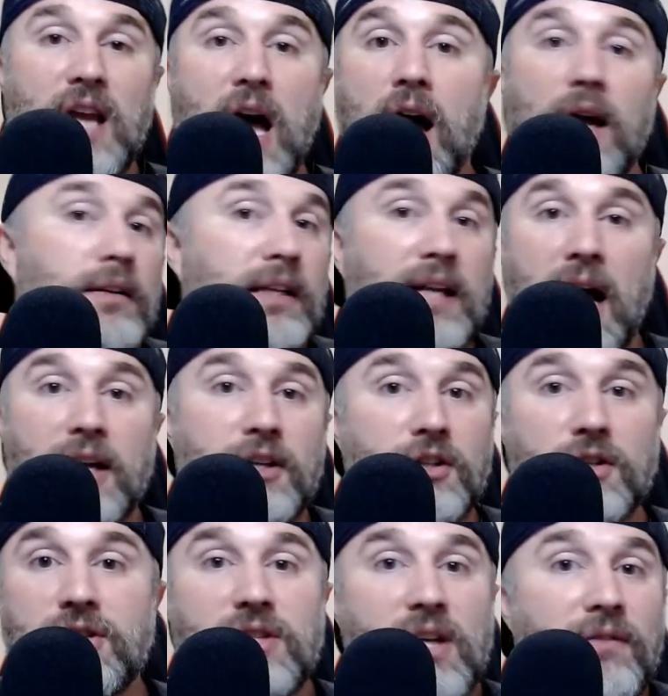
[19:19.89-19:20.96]
not gotten
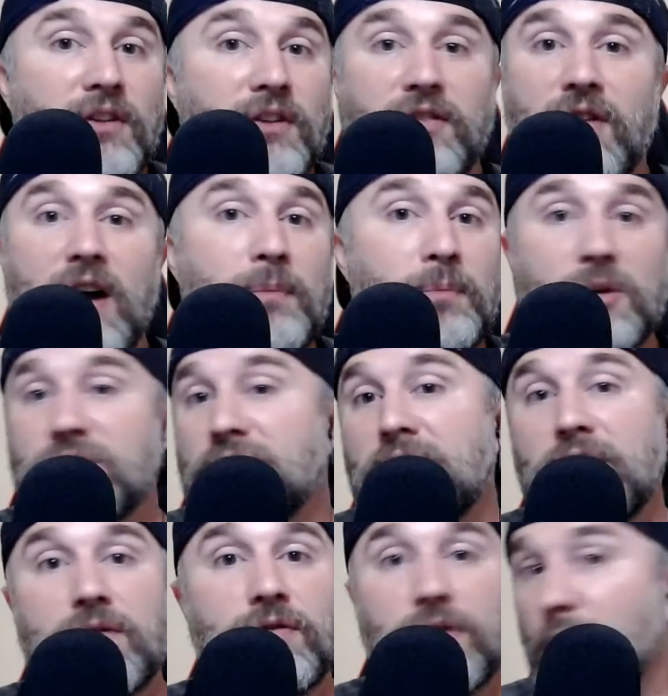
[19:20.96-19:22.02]
your
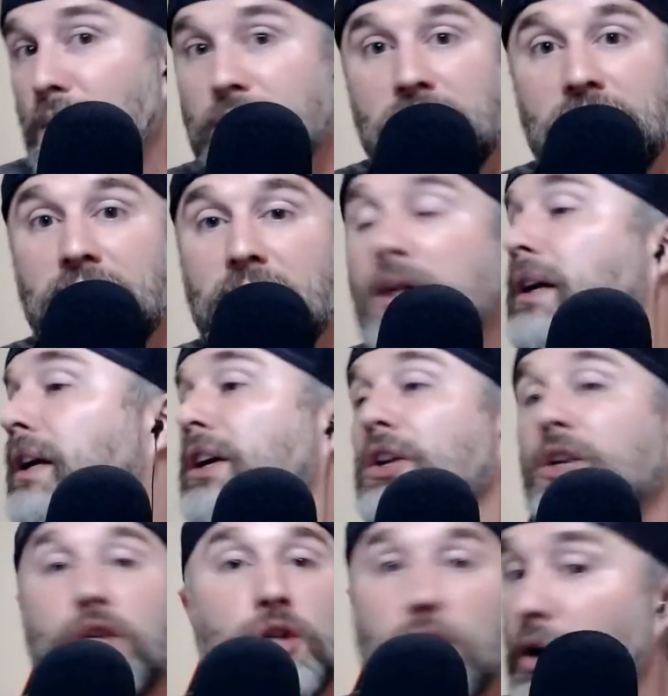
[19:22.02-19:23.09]
75% vote,
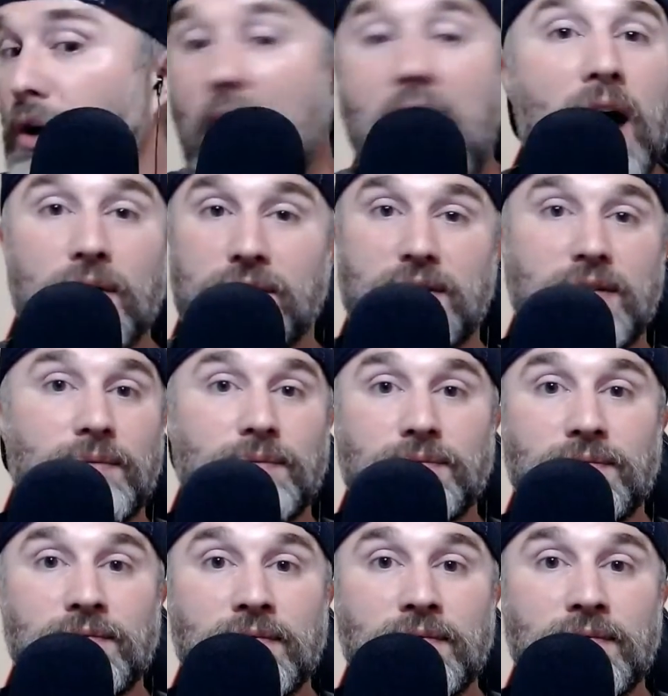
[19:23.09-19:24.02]
you're out.